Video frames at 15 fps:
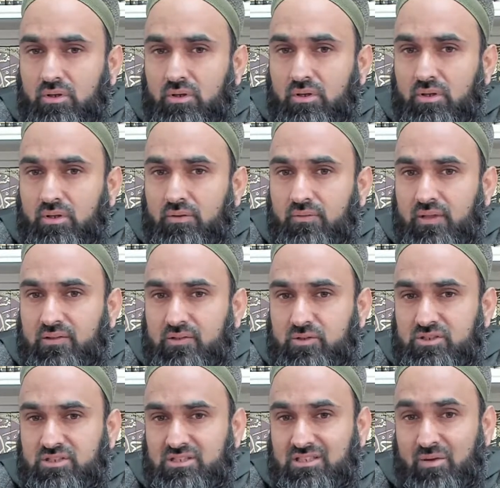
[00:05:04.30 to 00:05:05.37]
That
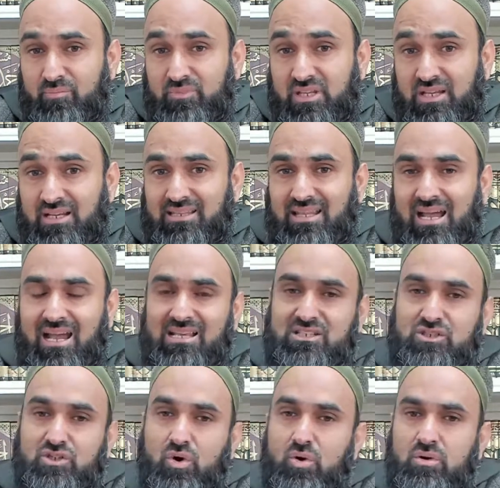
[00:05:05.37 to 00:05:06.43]
something that is
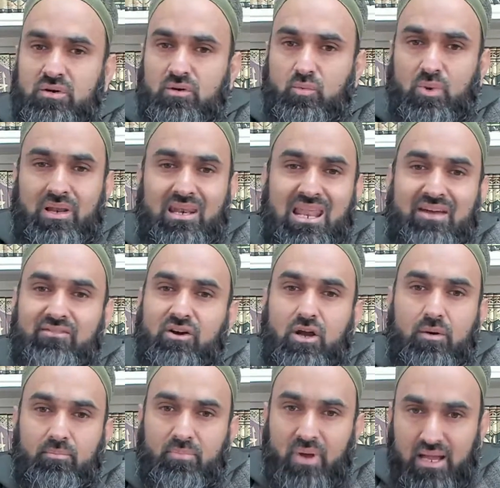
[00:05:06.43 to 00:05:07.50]
gone will never come
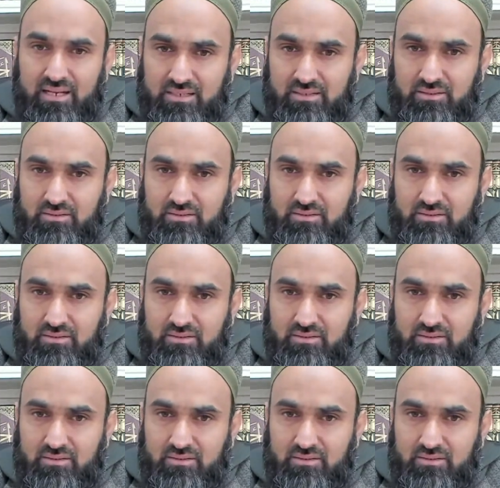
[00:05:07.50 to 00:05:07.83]
back.